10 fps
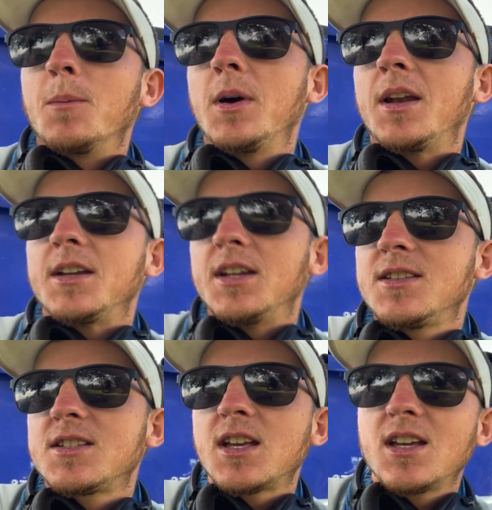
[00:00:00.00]
But
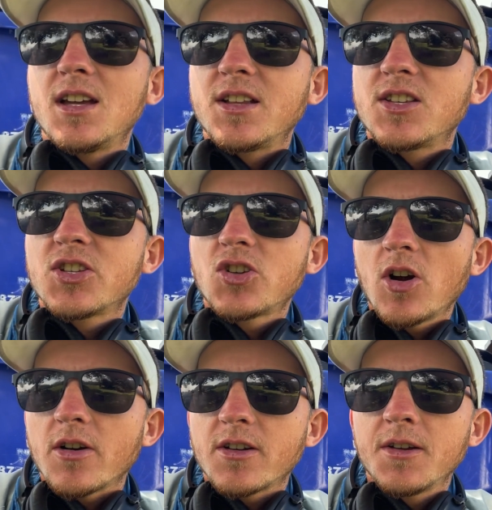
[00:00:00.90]
it's a
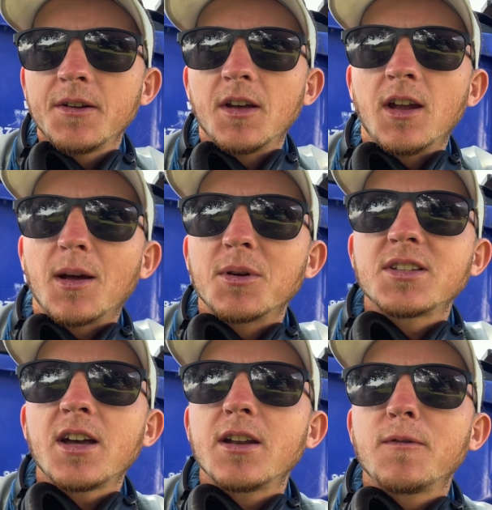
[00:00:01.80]
start, and I'm
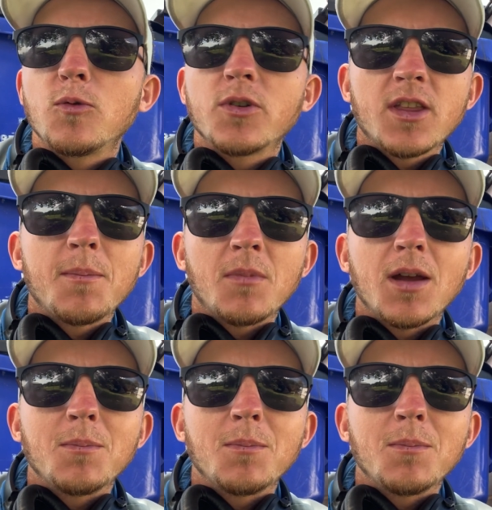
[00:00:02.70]
excited for what that might